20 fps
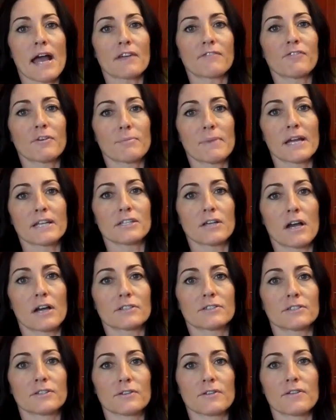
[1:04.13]
back from my
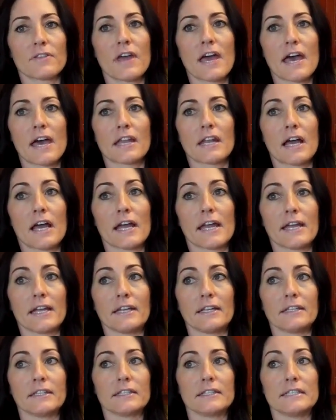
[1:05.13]
doctor that
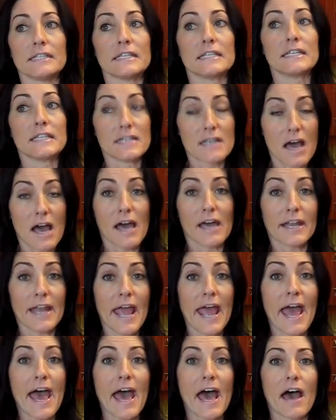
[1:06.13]
I did not
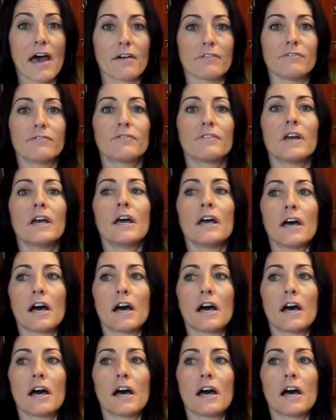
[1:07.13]
have